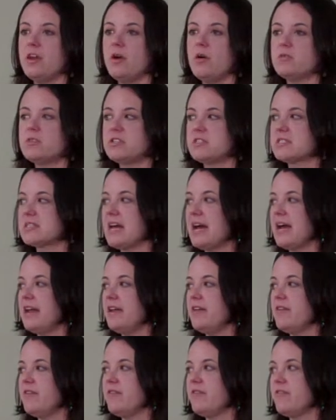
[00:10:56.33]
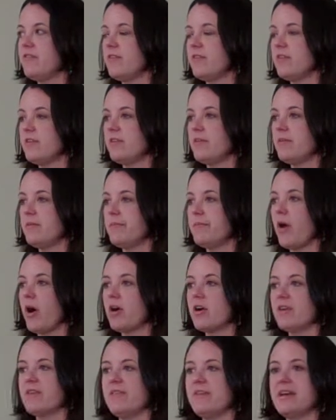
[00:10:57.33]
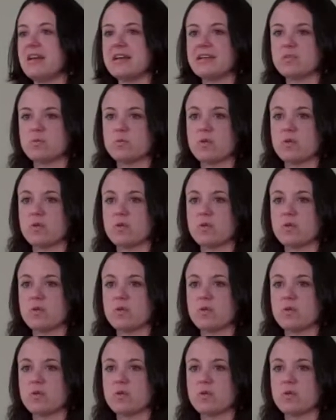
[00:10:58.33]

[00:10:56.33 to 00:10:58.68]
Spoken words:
just kind of part of it because